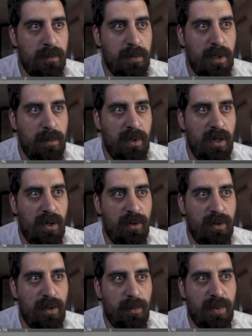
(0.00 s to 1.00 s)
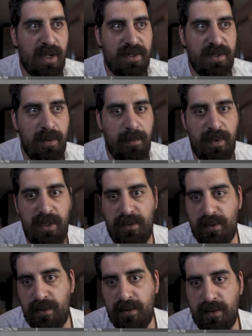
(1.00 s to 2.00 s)
Maybe lower the opacity a
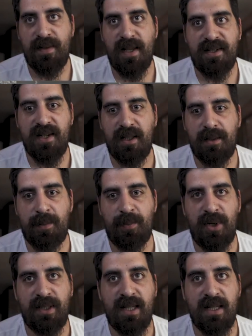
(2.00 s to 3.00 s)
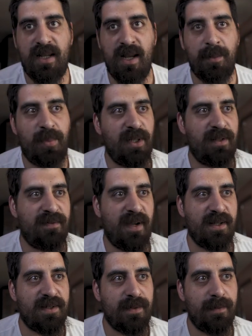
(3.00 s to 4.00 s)
bit. That's it, pretty easy and pretty
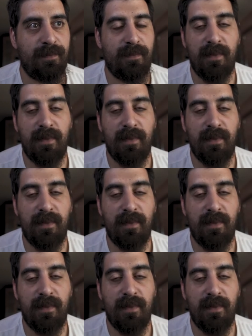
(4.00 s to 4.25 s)
fast.